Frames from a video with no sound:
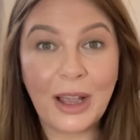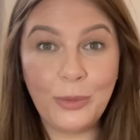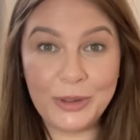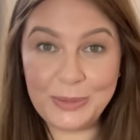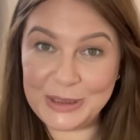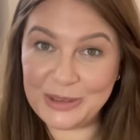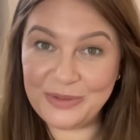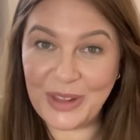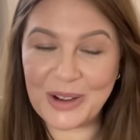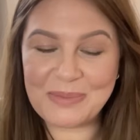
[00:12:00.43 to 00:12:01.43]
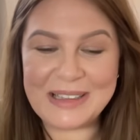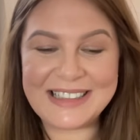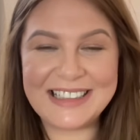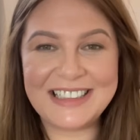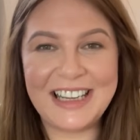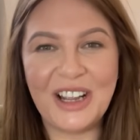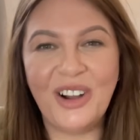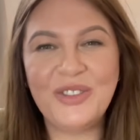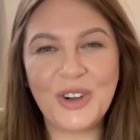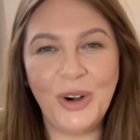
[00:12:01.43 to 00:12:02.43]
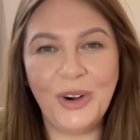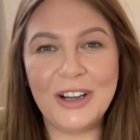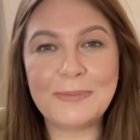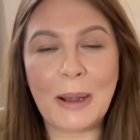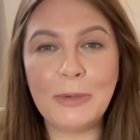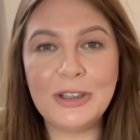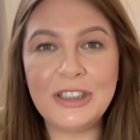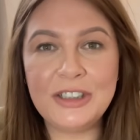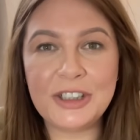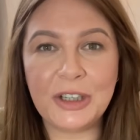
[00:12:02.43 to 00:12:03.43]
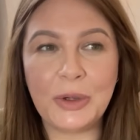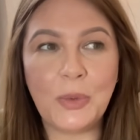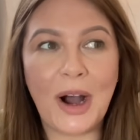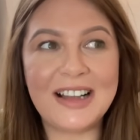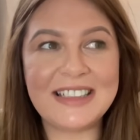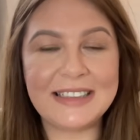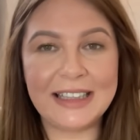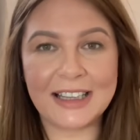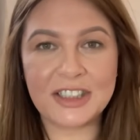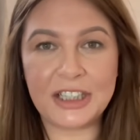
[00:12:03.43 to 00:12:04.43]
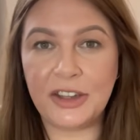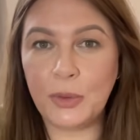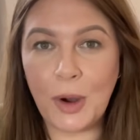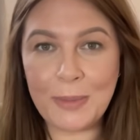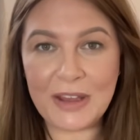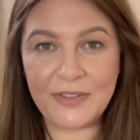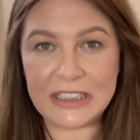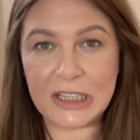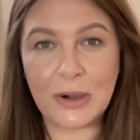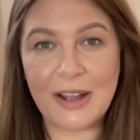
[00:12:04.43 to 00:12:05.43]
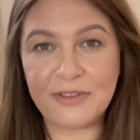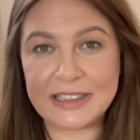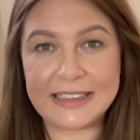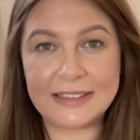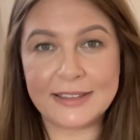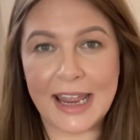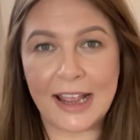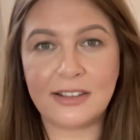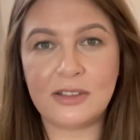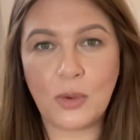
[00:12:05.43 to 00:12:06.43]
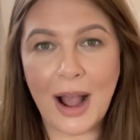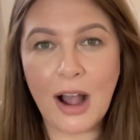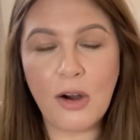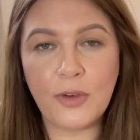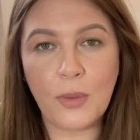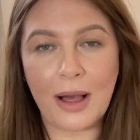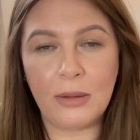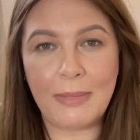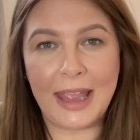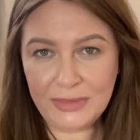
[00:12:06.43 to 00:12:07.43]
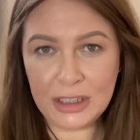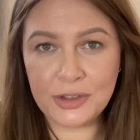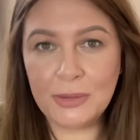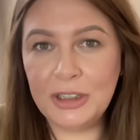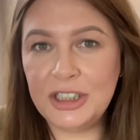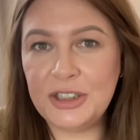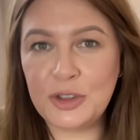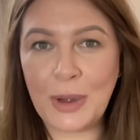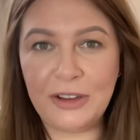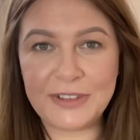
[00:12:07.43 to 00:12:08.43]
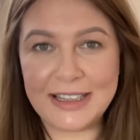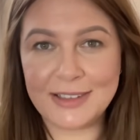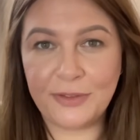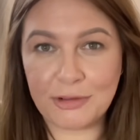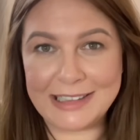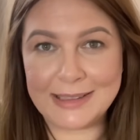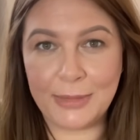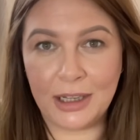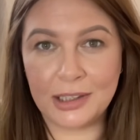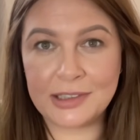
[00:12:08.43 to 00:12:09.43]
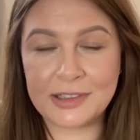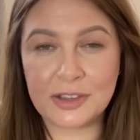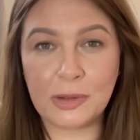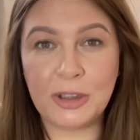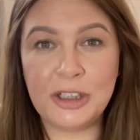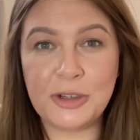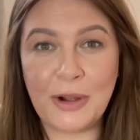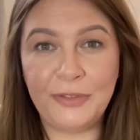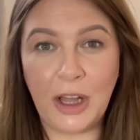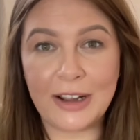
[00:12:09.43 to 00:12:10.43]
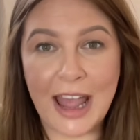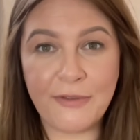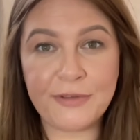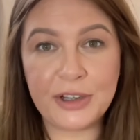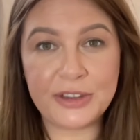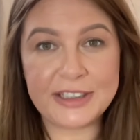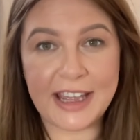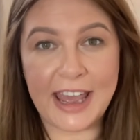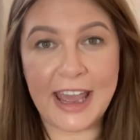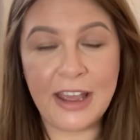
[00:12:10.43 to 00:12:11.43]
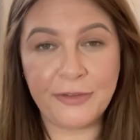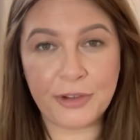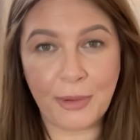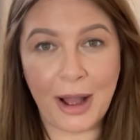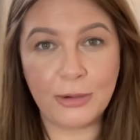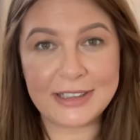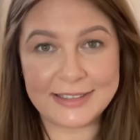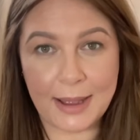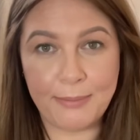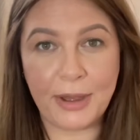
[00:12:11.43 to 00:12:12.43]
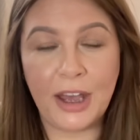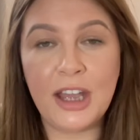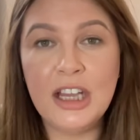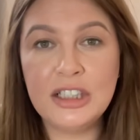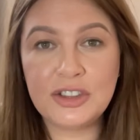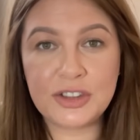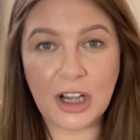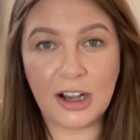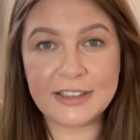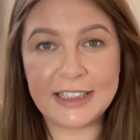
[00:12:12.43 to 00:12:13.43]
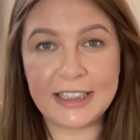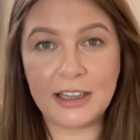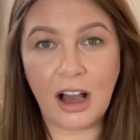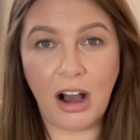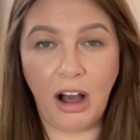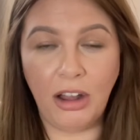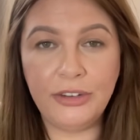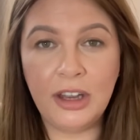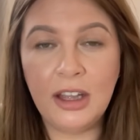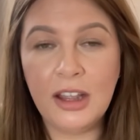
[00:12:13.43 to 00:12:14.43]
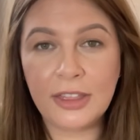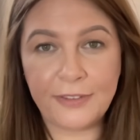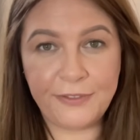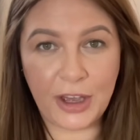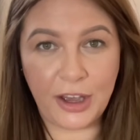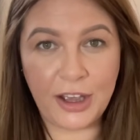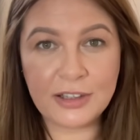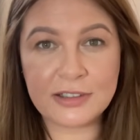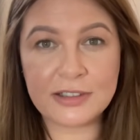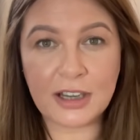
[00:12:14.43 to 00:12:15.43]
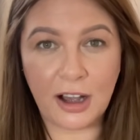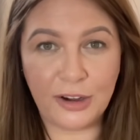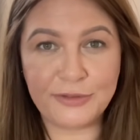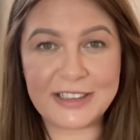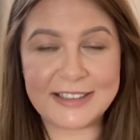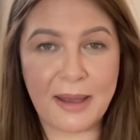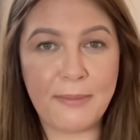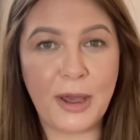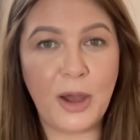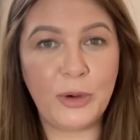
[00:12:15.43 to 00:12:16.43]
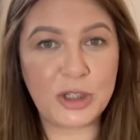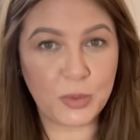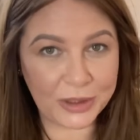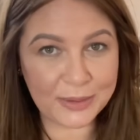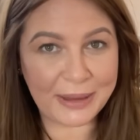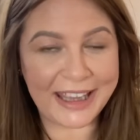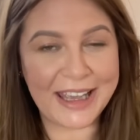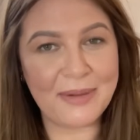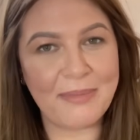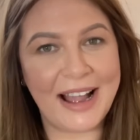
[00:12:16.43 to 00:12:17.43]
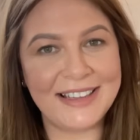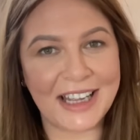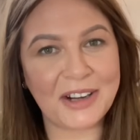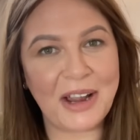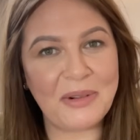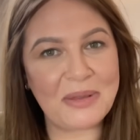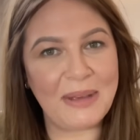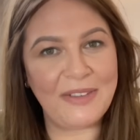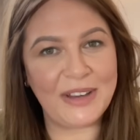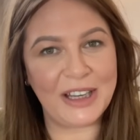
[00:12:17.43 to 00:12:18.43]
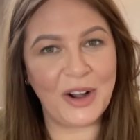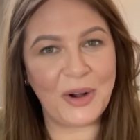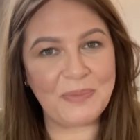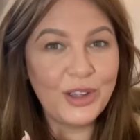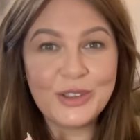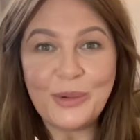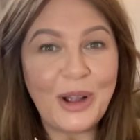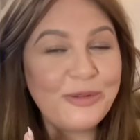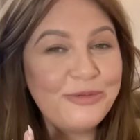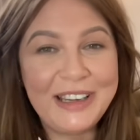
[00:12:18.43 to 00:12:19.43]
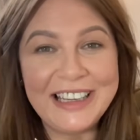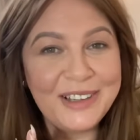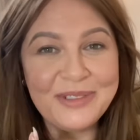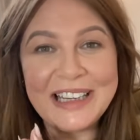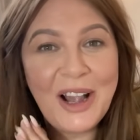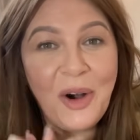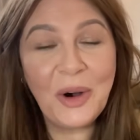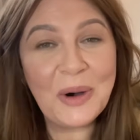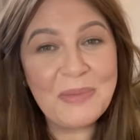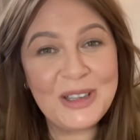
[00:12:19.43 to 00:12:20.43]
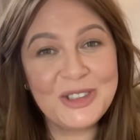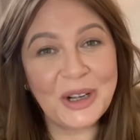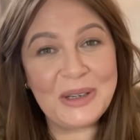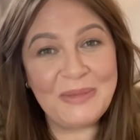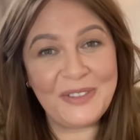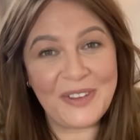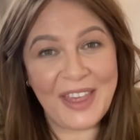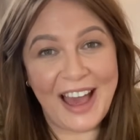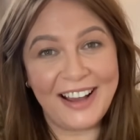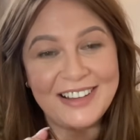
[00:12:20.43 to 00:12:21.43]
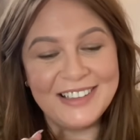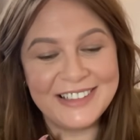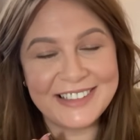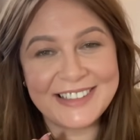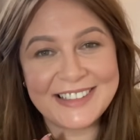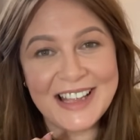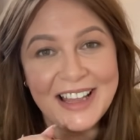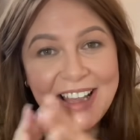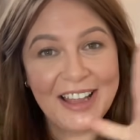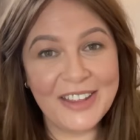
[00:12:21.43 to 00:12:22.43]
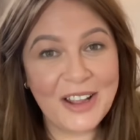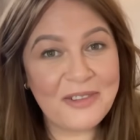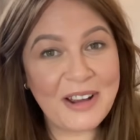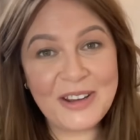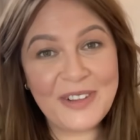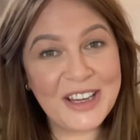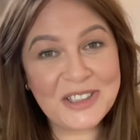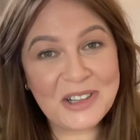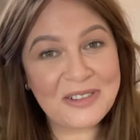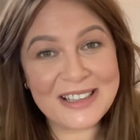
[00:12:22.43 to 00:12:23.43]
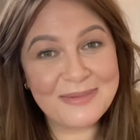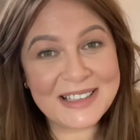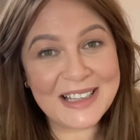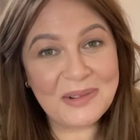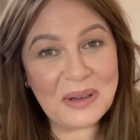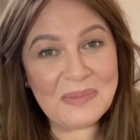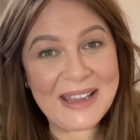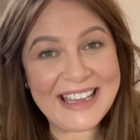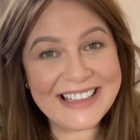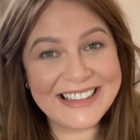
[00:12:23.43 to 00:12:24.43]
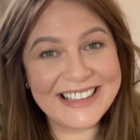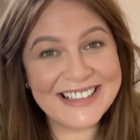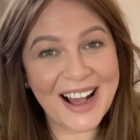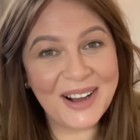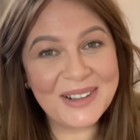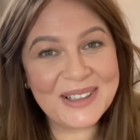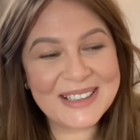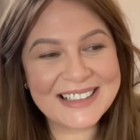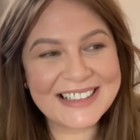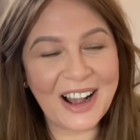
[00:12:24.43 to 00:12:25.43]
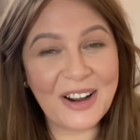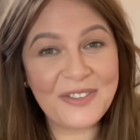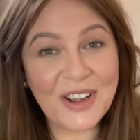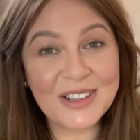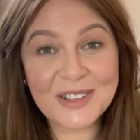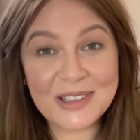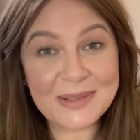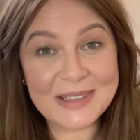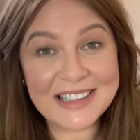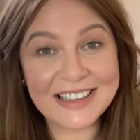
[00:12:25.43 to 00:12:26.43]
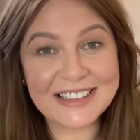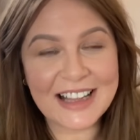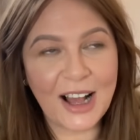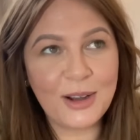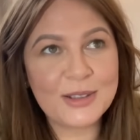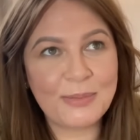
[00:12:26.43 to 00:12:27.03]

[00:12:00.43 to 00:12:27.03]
I will be doing Vlogmas this year, of course, but I'm gonna do what I did last year. There won't be a video every single day because it's quite overwhelming. So I'm gonna do 12 days of Christmas. So I'm gonna do a vlog every other day throughout December, starting on the 1st of December, which will be my Decorate With Me video. So I really, really hope you join me for that, because a renovation Christmas it will be in this house. Our first Christmas in this house.